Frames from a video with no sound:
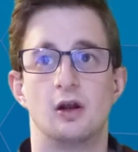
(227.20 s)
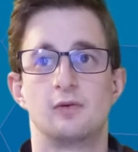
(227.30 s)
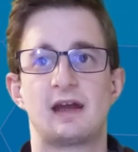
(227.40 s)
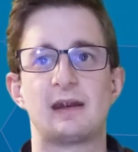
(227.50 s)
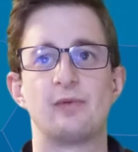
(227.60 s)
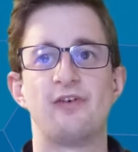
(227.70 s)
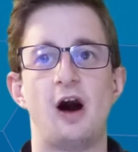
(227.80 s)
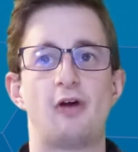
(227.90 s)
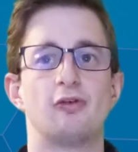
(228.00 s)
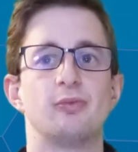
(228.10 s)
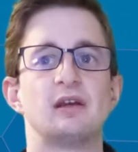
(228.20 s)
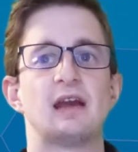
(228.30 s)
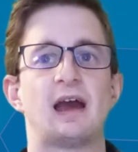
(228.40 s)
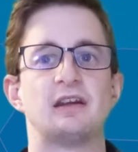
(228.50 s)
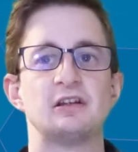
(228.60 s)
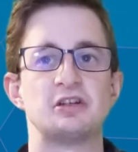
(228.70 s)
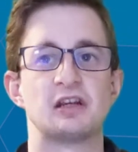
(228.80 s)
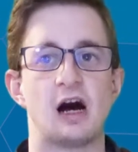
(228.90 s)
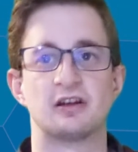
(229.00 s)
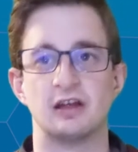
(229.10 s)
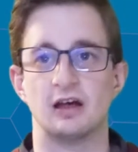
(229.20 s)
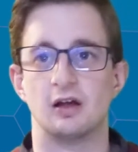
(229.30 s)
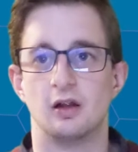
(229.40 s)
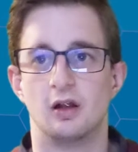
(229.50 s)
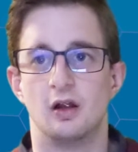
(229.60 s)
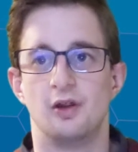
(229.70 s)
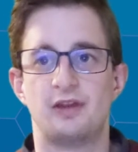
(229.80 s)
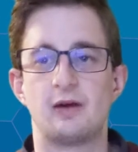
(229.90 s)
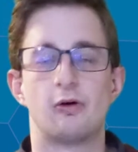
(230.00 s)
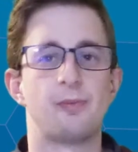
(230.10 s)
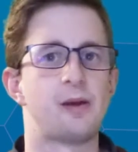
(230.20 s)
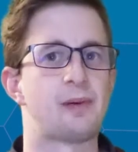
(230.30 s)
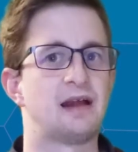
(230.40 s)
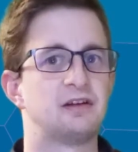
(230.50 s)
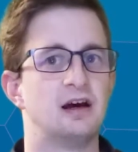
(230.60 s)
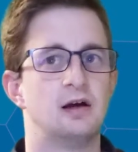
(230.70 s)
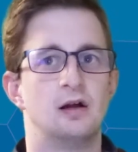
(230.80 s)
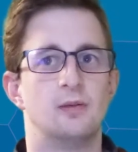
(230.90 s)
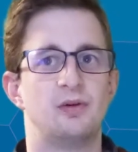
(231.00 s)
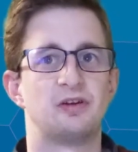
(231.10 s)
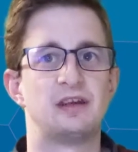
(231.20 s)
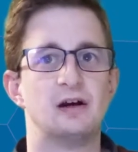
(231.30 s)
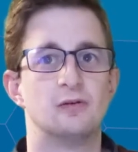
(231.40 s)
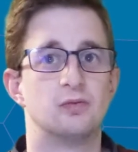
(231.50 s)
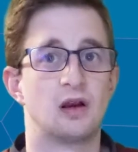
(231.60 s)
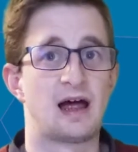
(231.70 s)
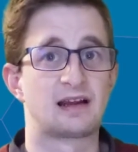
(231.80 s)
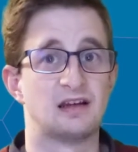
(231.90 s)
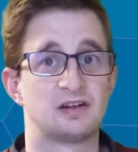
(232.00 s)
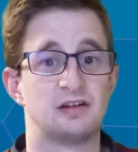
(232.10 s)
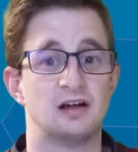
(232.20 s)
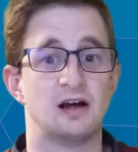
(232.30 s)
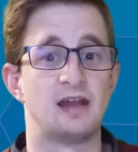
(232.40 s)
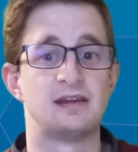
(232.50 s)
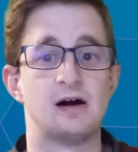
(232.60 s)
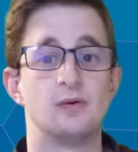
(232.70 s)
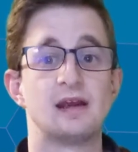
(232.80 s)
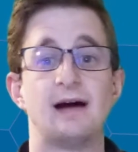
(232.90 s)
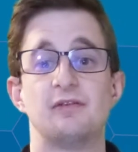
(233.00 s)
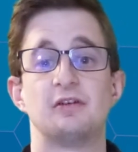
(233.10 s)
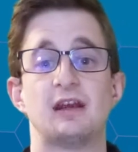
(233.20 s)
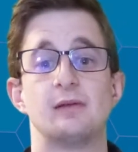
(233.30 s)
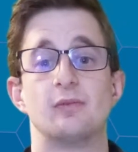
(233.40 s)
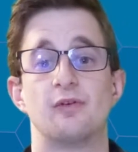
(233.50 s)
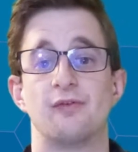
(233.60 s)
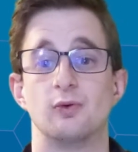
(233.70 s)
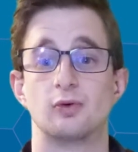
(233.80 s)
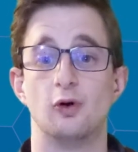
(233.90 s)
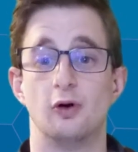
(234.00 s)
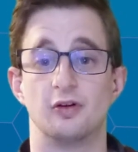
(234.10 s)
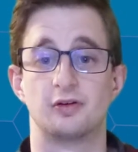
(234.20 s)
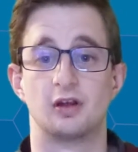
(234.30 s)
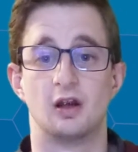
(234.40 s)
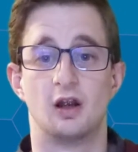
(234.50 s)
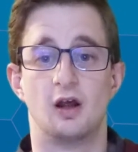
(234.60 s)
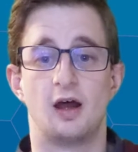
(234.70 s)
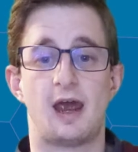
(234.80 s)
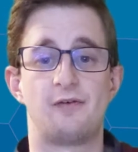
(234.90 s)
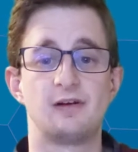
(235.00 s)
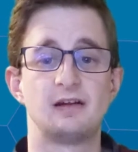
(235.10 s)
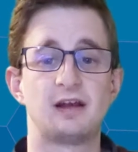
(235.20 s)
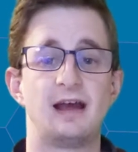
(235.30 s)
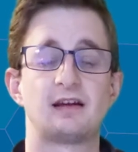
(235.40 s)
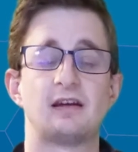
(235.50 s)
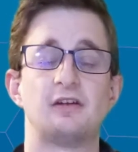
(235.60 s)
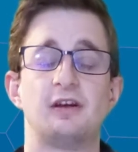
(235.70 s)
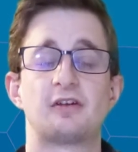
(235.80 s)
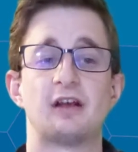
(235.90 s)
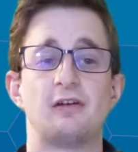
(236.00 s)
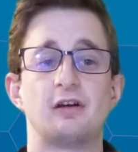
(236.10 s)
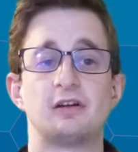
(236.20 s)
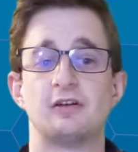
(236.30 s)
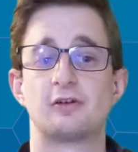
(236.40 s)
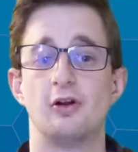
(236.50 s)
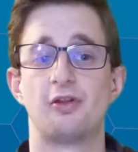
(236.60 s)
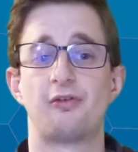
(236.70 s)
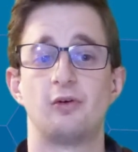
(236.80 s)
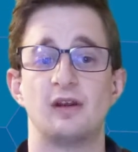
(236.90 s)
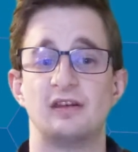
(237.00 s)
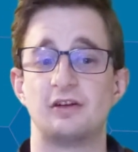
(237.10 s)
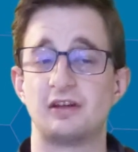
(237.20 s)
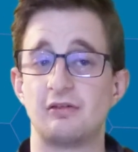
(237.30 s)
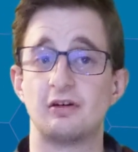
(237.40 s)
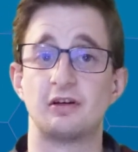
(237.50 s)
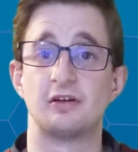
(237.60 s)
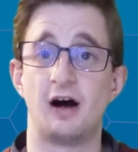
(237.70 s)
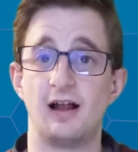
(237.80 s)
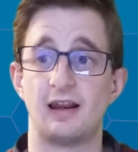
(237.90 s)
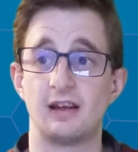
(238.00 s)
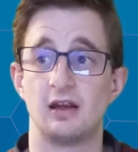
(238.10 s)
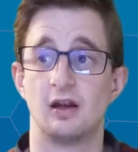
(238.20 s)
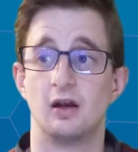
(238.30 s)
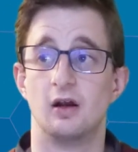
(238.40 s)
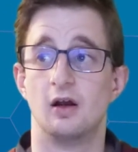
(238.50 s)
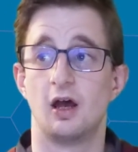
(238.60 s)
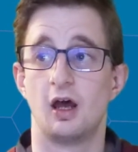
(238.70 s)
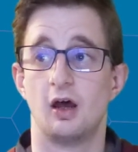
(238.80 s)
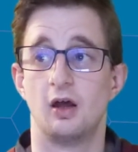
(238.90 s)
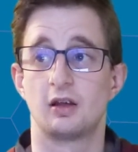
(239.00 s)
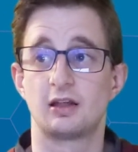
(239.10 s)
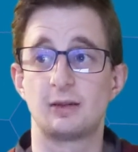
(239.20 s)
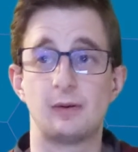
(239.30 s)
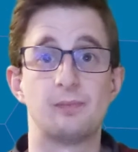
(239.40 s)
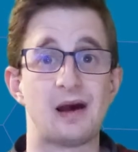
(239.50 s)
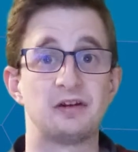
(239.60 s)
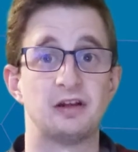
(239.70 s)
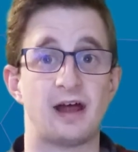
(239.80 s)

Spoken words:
We had it with Harumi and Hishigata. They were a bit better, but still lackluster, and now we have the same with Full Course. Every antagonist Accelerator has gone through in this series entirely, he's been better